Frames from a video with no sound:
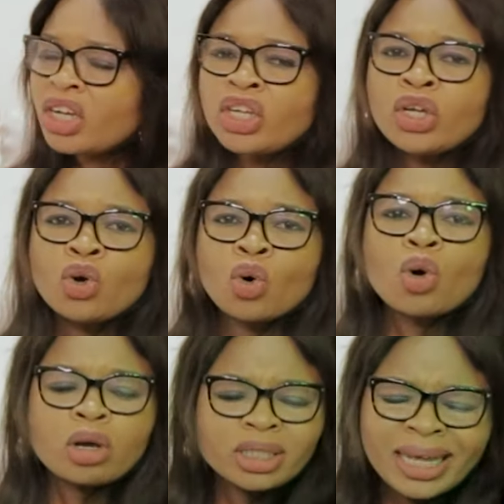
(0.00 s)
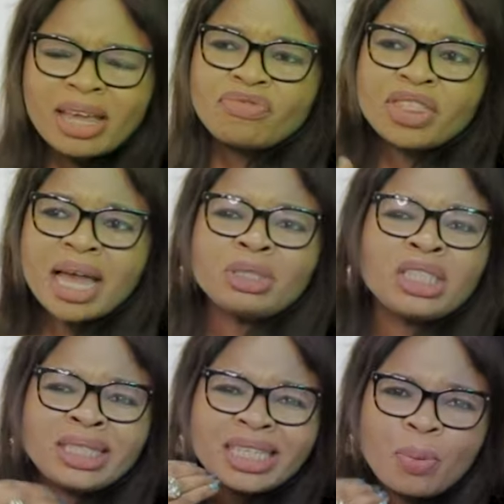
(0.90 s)
You know, give
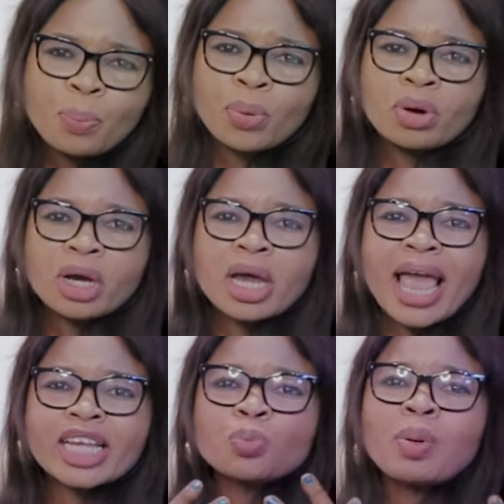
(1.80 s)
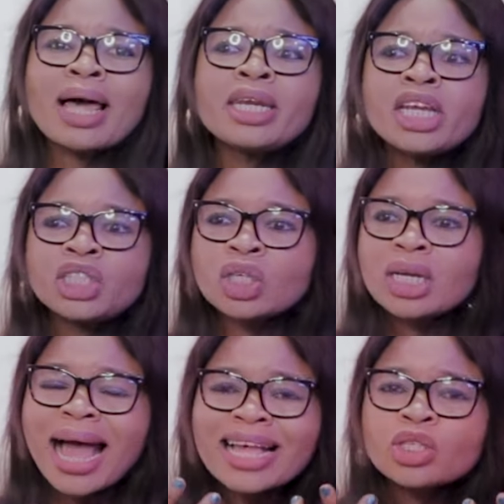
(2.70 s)
them deep
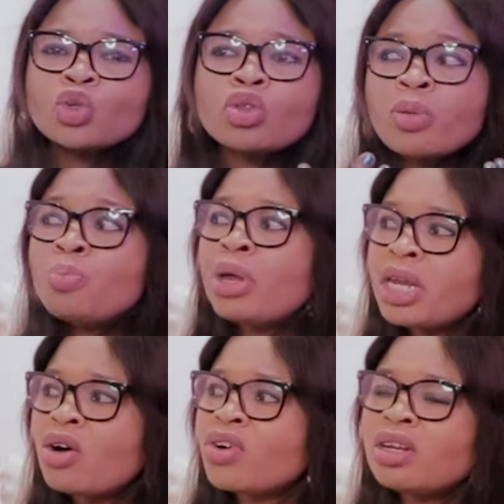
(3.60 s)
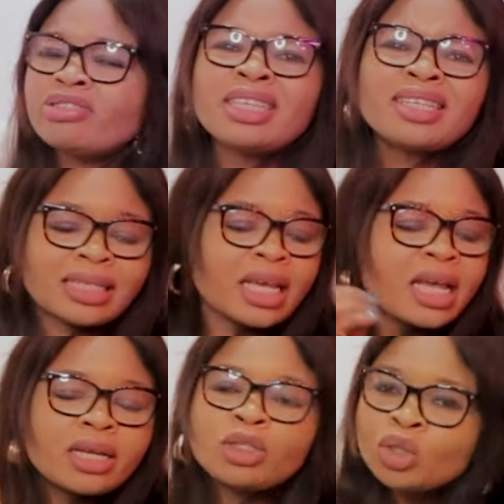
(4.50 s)
explanation as to the meaning of all of the numbers.
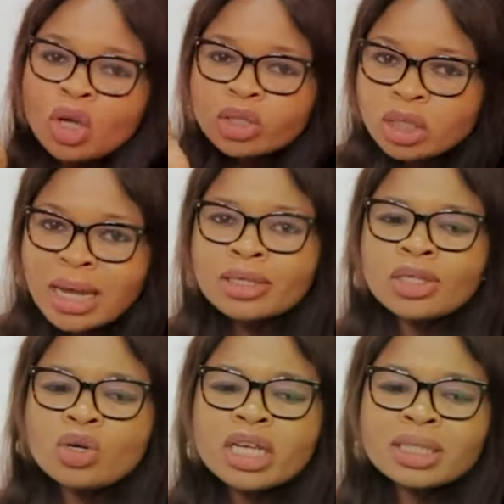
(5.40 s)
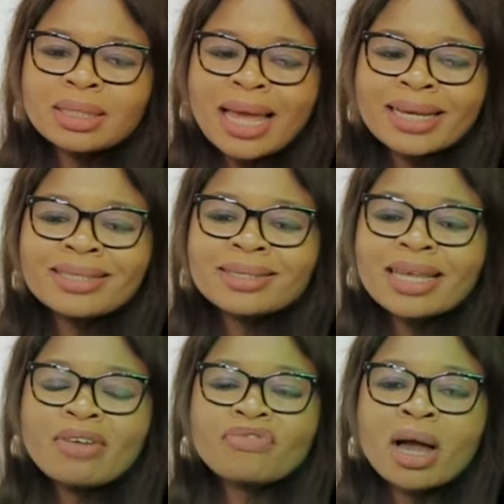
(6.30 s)
Just, you know, it's like it
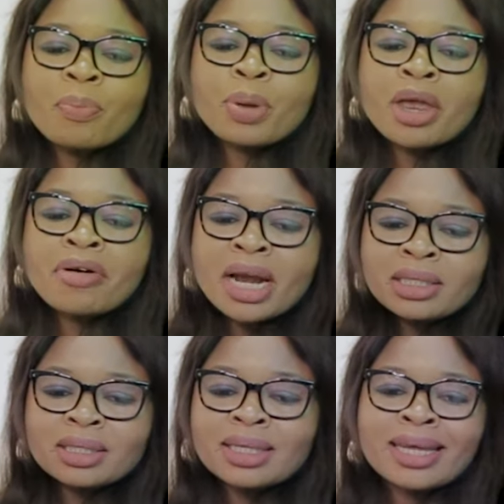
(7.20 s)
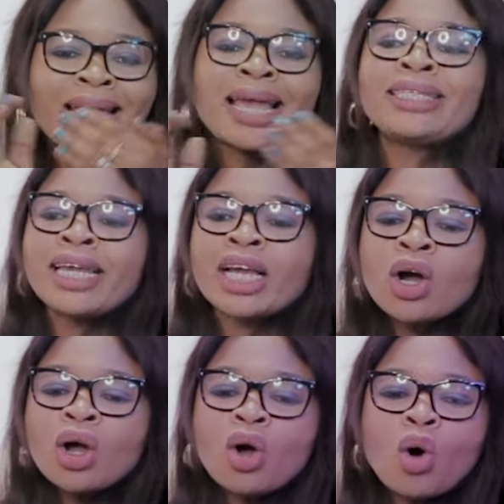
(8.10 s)
saves our parents the headache
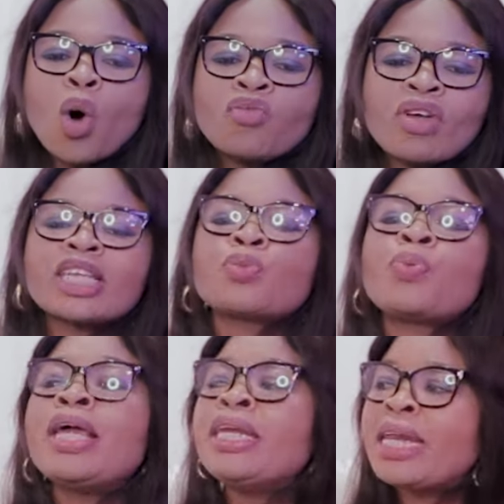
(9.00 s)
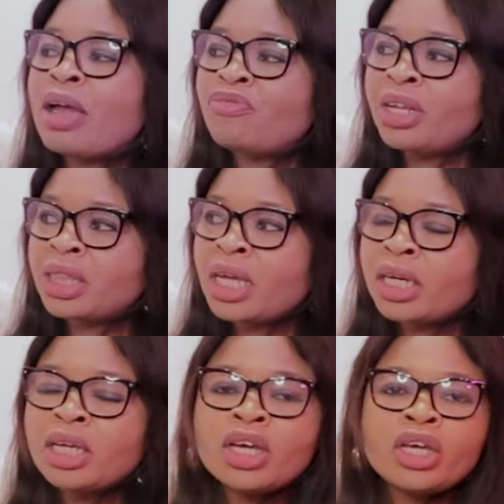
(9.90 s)
of explaining
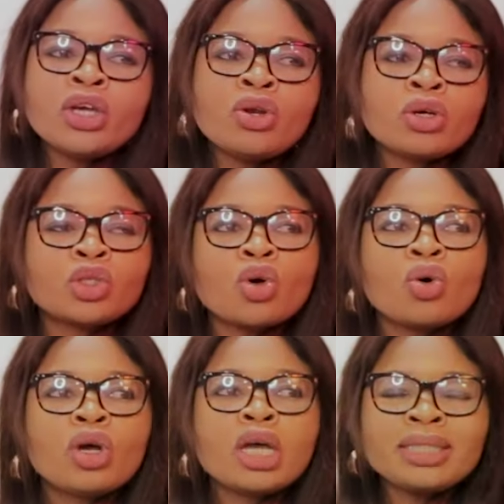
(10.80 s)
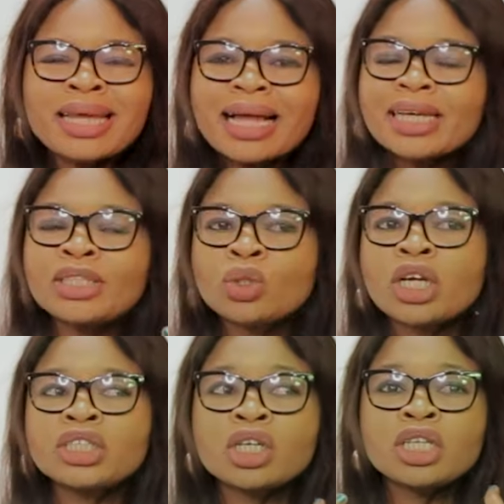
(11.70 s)
everything, you know. So that
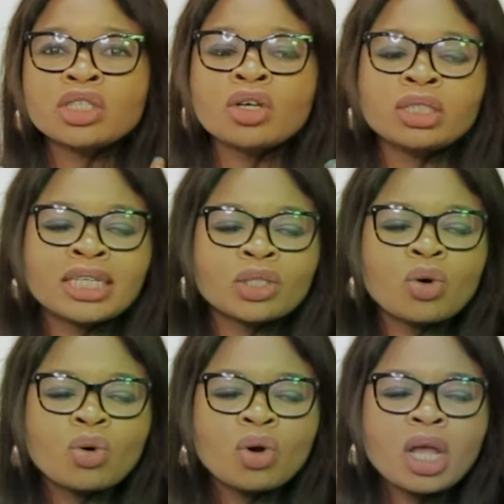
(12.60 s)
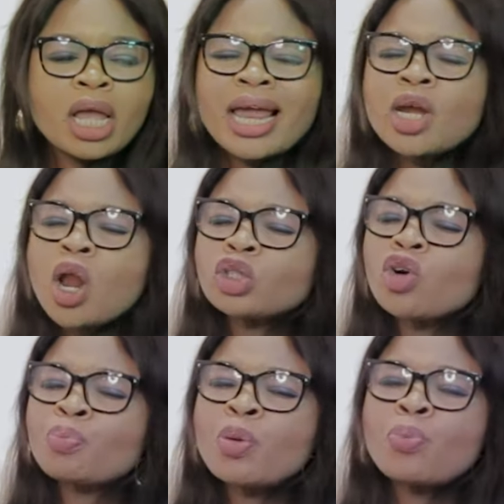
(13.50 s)
education is not there. So a lot
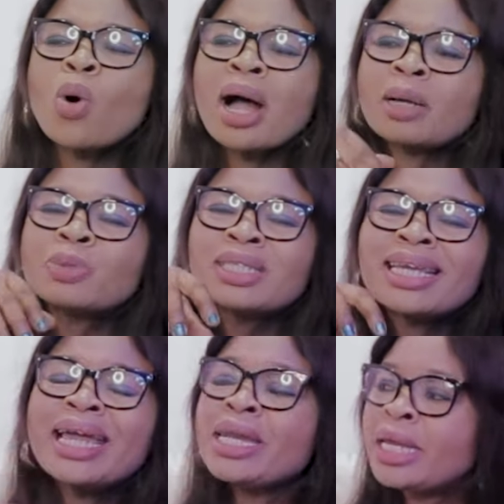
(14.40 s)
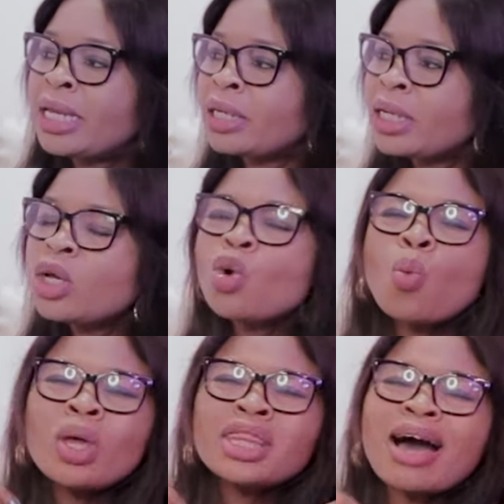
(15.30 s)
of people are abstaining
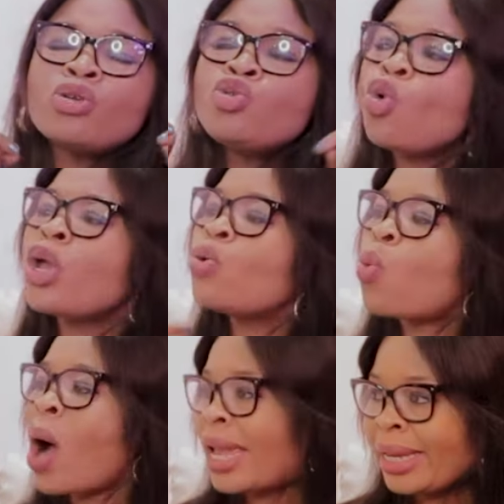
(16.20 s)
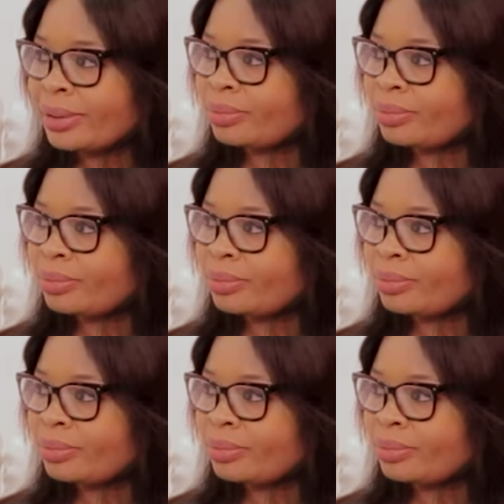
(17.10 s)
without knowing why.